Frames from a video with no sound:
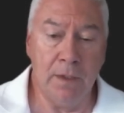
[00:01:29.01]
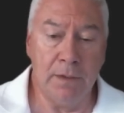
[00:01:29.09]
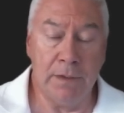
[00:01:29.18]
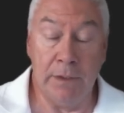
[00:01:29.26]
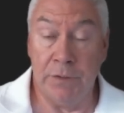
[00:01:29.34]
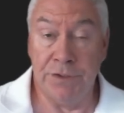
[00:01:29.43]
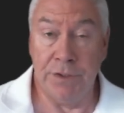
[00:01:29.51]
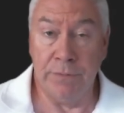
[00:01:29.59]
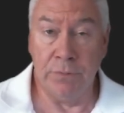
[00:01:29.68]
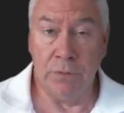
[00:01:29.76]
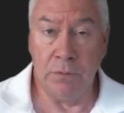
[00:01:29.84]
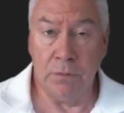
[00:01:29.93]
There are
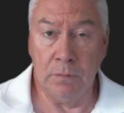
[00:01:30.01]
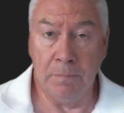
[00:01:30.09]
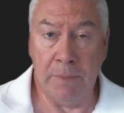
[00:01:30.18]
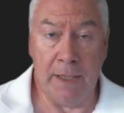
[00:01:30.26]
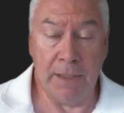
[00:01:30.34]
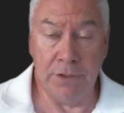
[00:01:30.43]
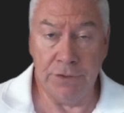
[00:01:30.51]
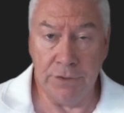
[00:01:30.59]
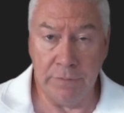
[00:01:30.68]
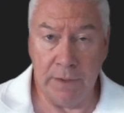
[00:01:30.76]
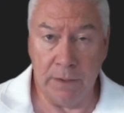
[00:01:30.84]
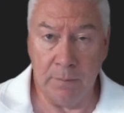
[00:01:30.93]
several packages
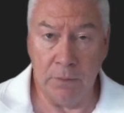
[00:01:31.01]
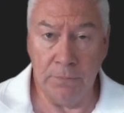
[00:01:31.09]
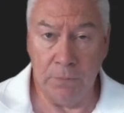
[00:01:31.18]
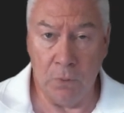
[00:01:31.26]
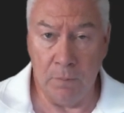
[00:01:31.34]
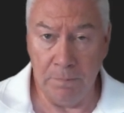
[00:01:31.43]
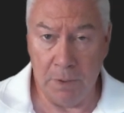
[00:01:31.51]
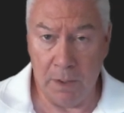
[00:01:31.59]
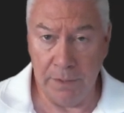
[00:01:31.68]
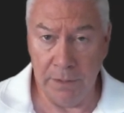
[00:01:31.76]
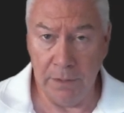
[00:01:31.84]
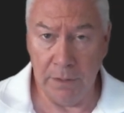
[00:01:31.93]
available for
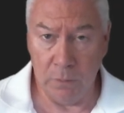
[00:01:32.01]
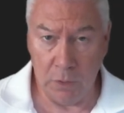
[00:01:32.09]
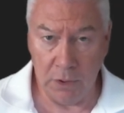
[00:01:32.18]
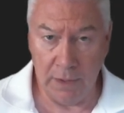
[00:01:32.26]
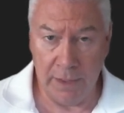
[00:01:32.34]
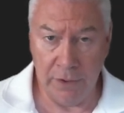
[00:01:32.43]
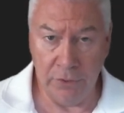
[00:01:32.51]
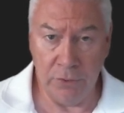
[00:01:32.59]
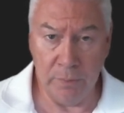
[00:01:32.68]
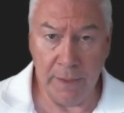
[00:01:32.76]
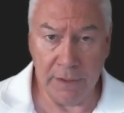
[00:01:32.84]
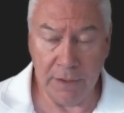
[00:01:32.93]
Python that will allow you to do
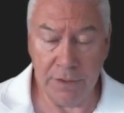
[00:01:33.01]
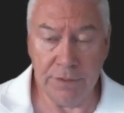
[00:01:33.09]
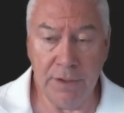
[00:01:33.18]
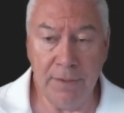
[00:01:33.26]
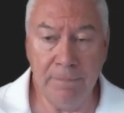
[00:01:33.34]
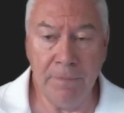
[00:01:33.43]
backtesting.